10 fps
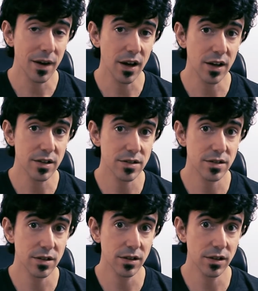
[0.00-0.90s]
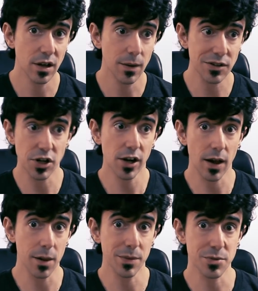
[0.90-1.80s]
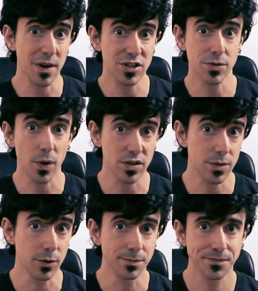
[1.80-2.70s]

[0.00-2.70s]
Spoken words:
because I try to help as much as possible.